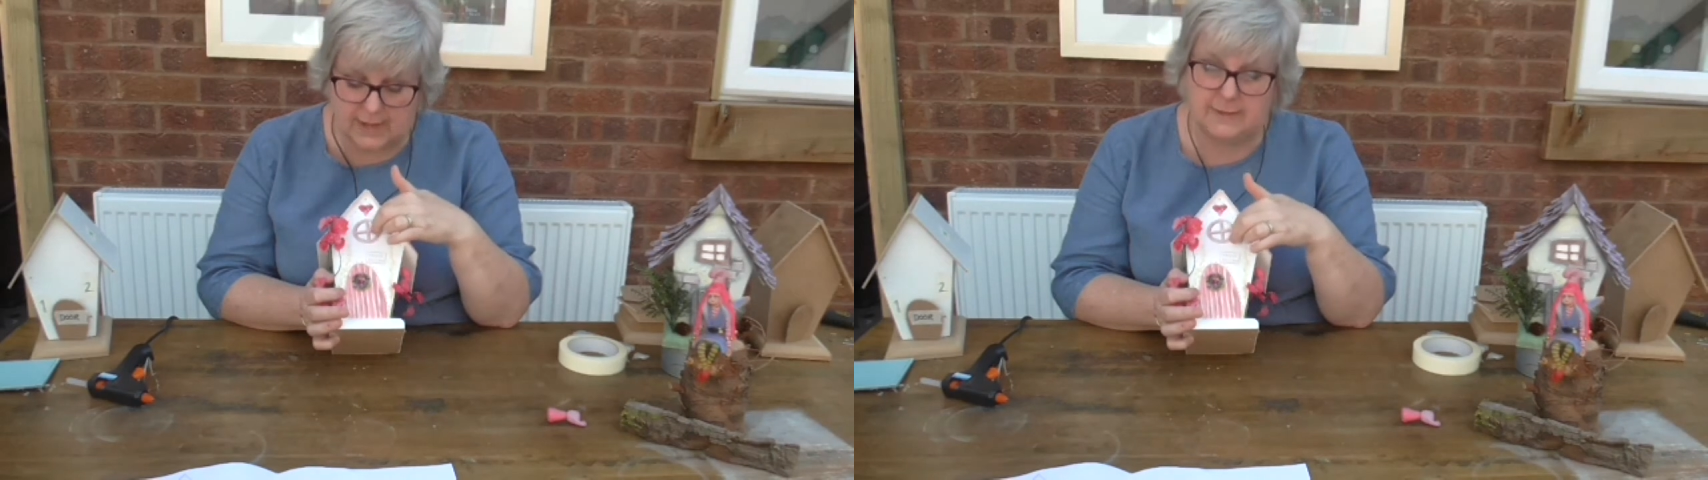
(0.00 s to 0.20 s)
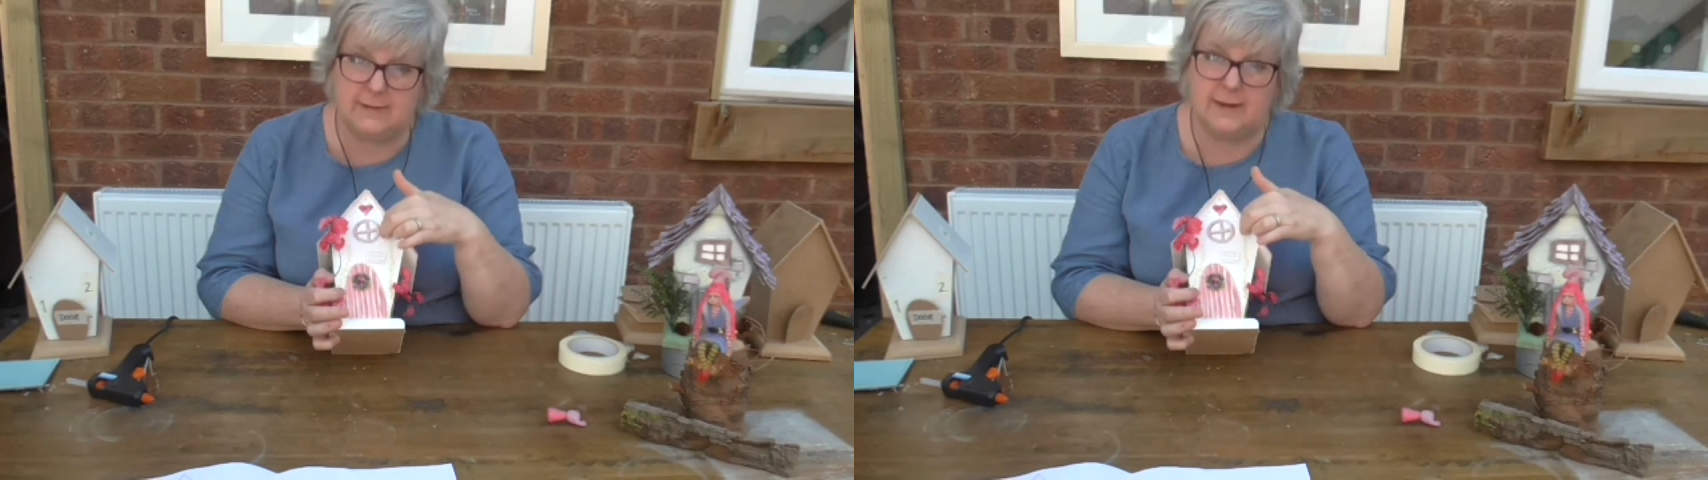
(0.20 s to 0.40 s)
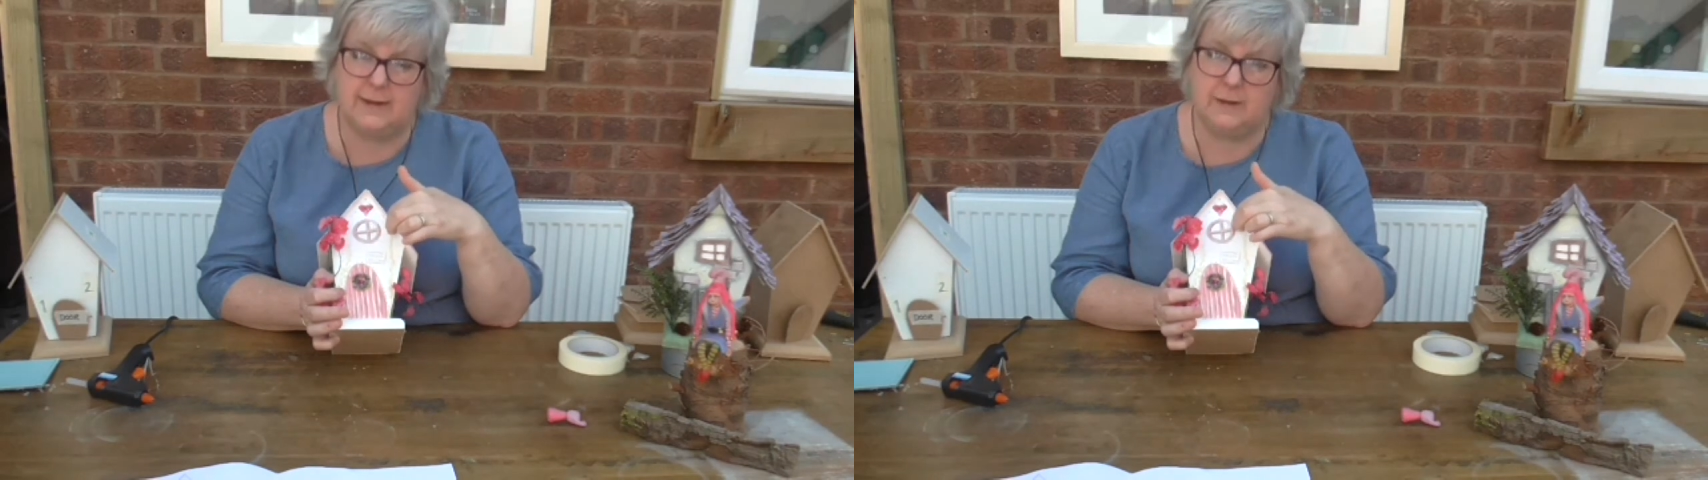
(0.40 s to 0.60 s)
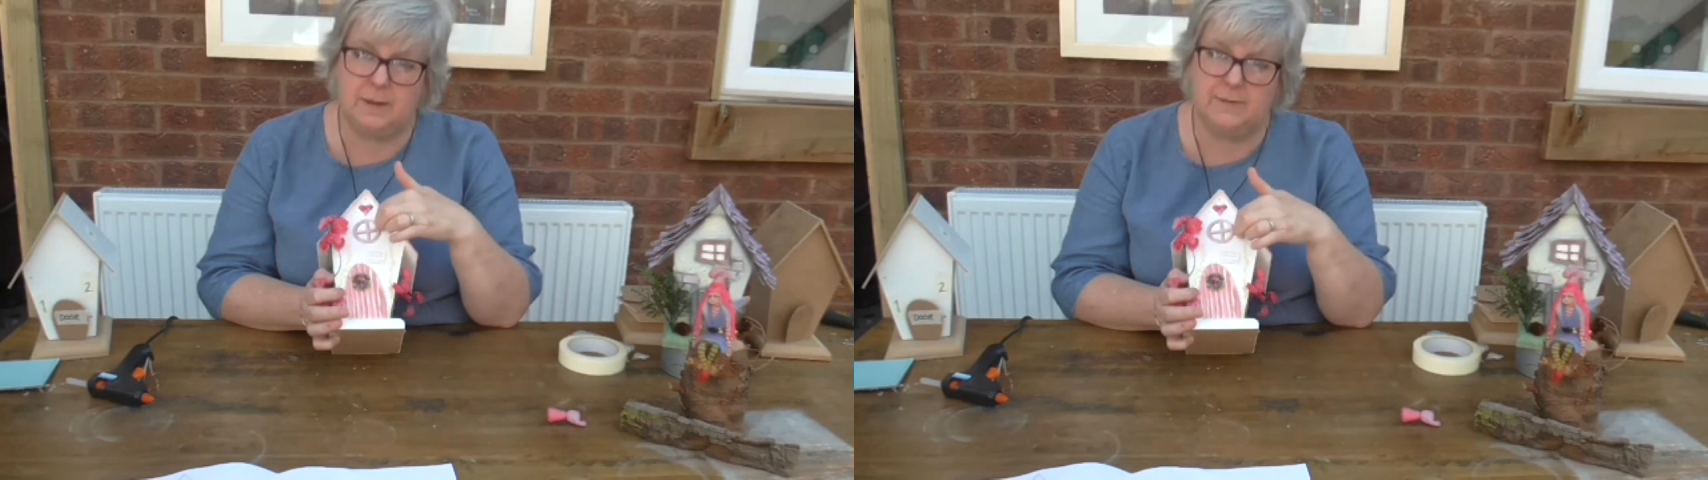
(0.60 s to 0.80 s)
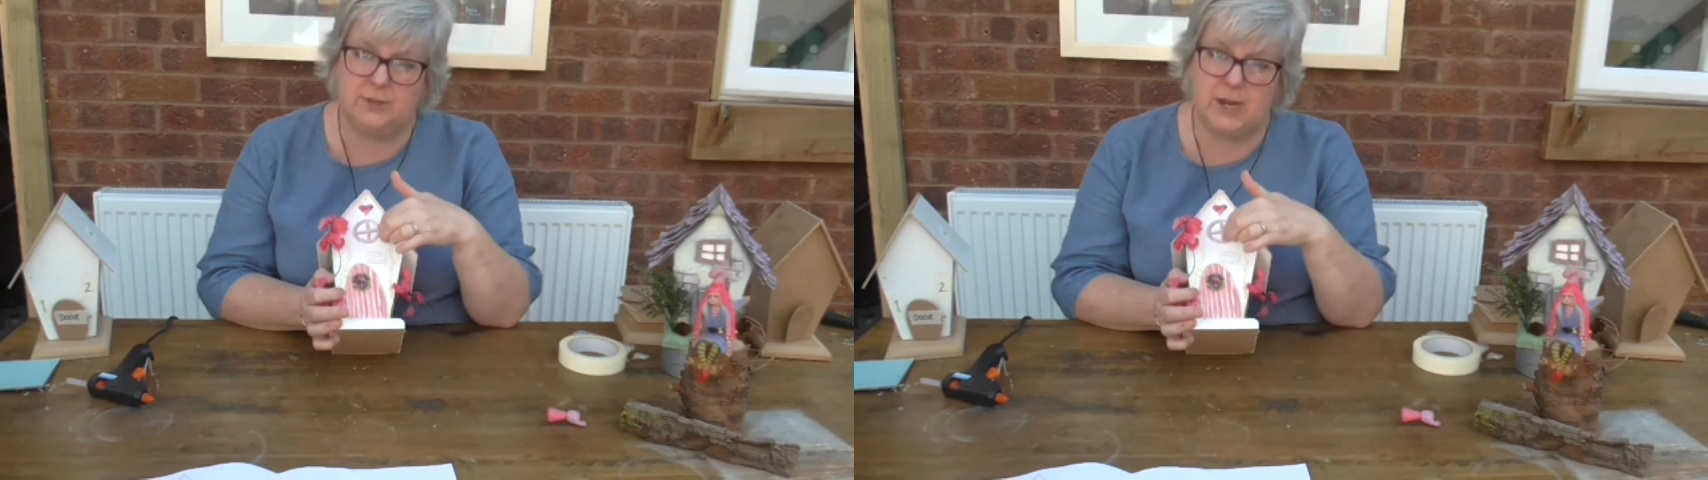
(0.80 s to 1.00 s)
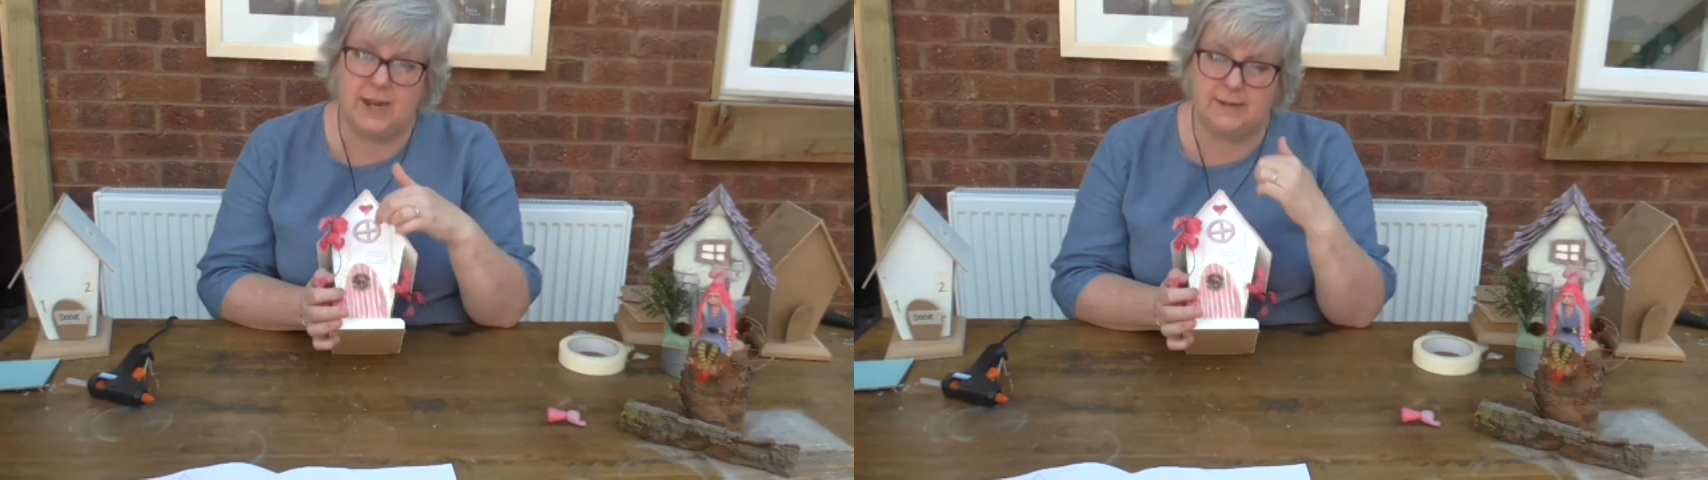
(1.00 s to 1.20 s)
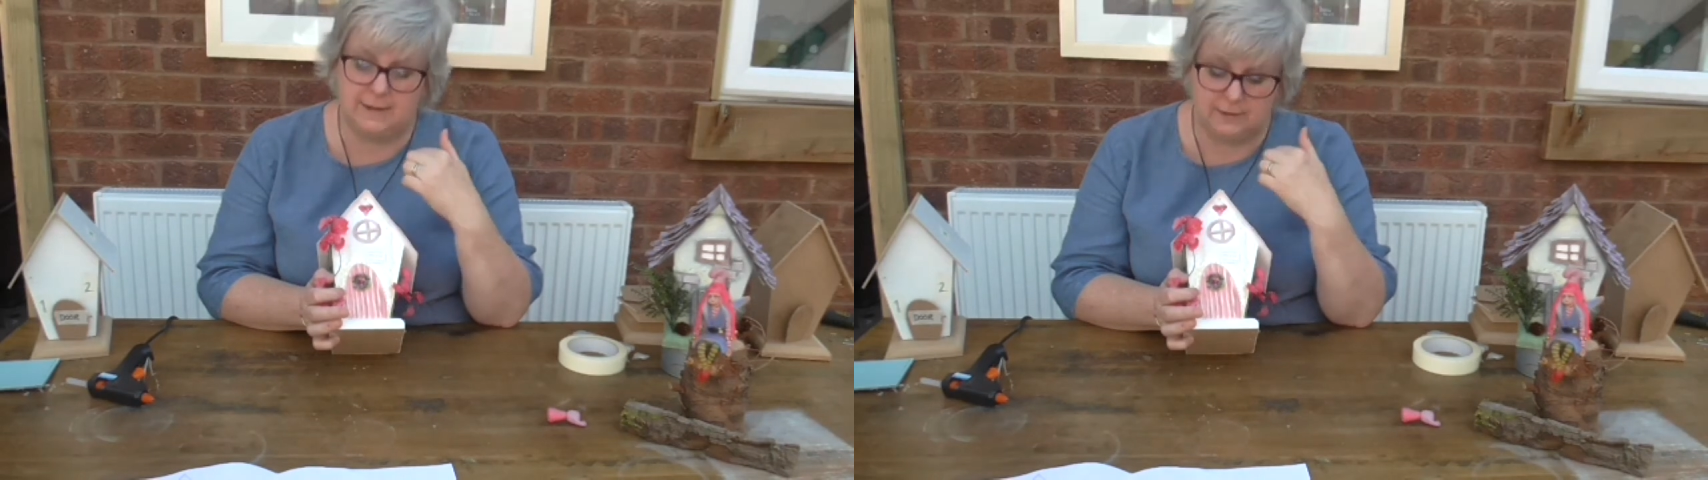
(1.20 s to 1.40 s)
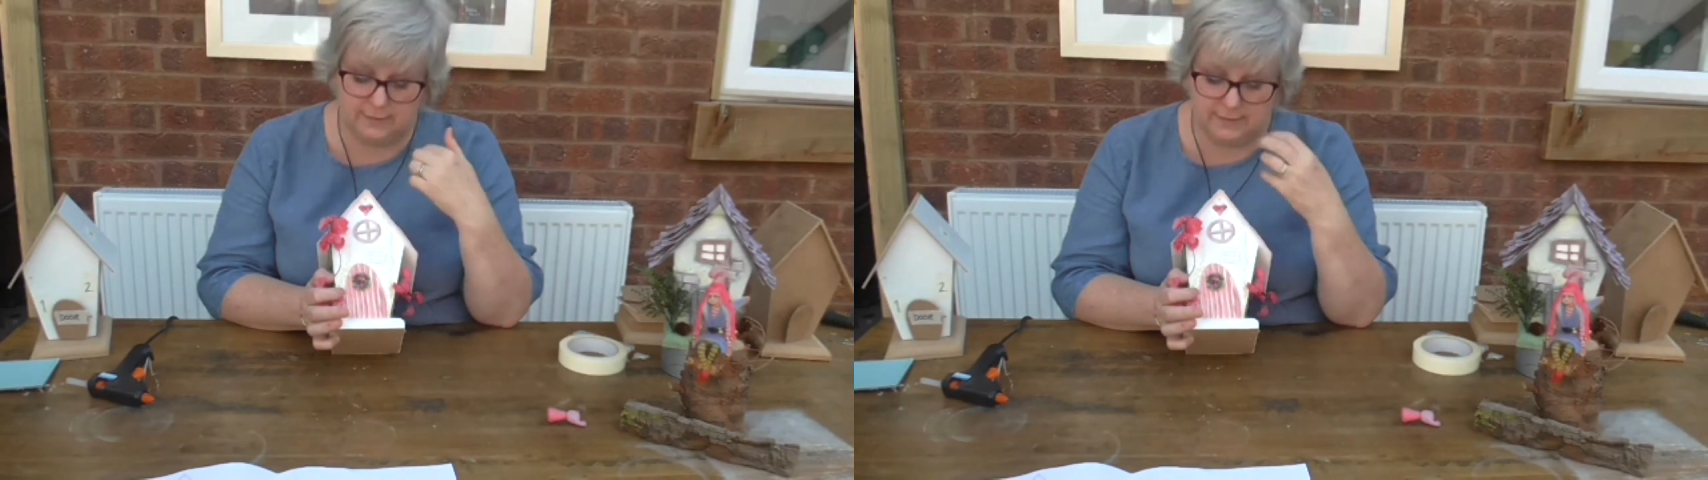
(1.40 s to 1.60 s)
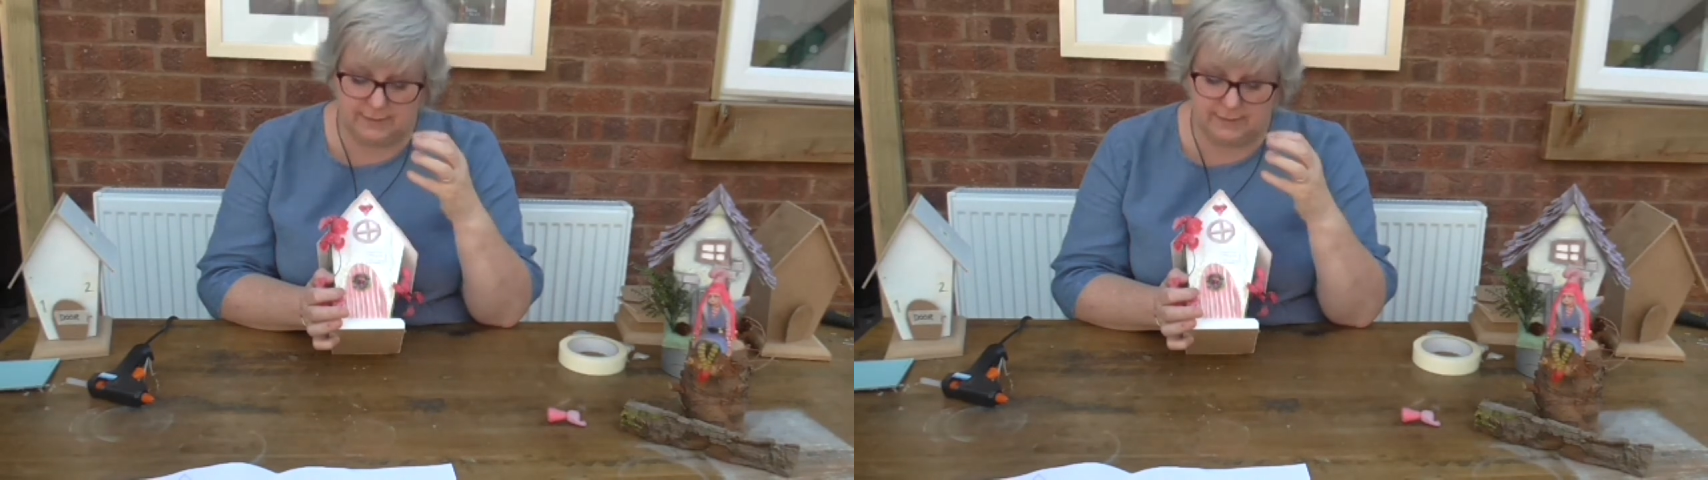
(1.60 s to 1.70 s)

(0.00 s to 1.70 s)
added a little bit of shading just to